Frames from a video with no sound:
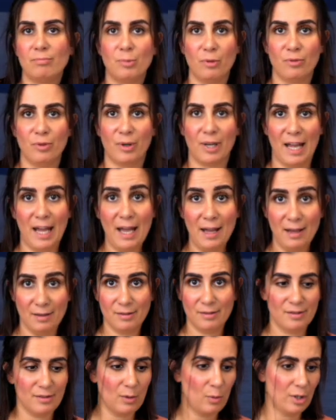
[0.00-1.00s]
you forget
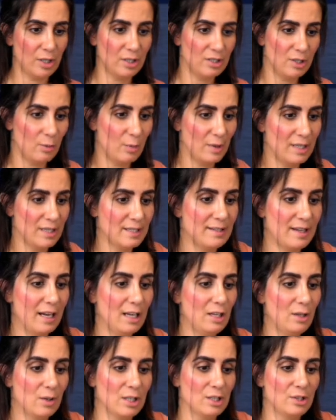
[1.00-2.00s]
the words you want to
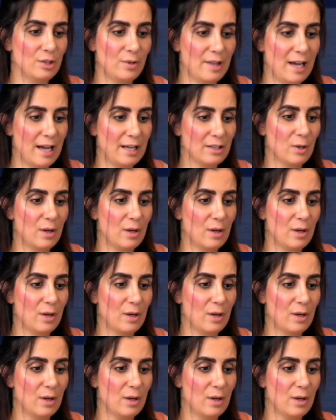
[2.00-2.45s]
say, you can do that.